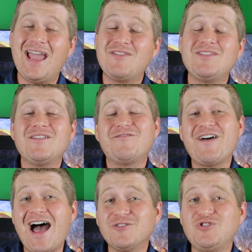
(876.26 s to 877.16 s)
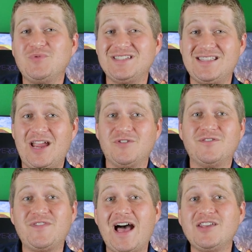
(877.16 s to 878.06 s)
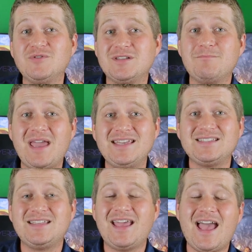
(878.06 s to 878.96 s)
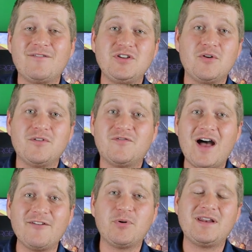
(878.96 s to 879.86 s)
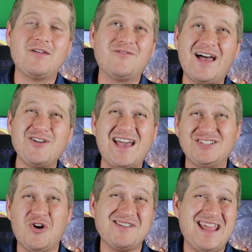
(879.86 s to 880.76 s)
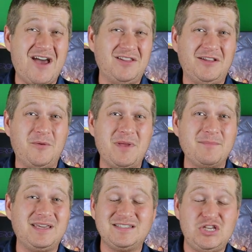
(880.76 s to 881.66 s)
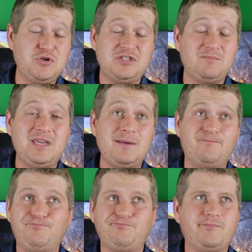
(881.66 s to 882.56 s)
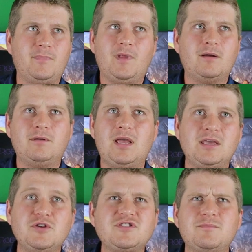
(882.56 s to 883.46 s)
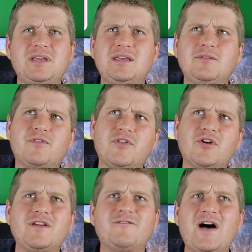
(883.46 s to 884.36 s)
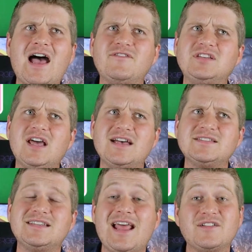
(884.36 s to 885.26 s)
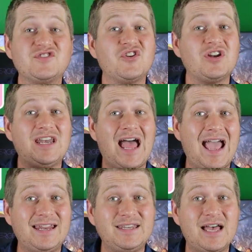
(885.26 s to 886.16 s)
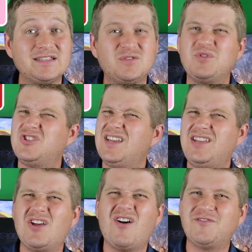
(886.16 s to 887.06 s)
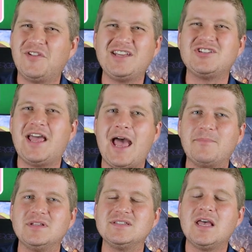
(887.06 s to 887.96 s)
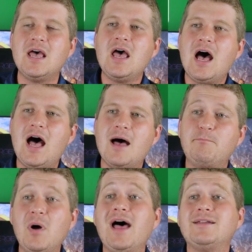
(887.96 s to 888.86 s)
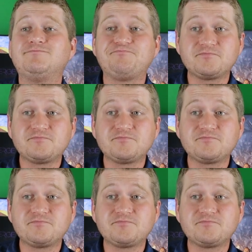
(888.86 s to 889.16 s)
And then the value is there. The value is amazing. They have, you know, the five price. Now, the value has gone down a little bit, because it used to be 35 a dozen. Now it's 39 a dozen, which, you know, inflation happens. But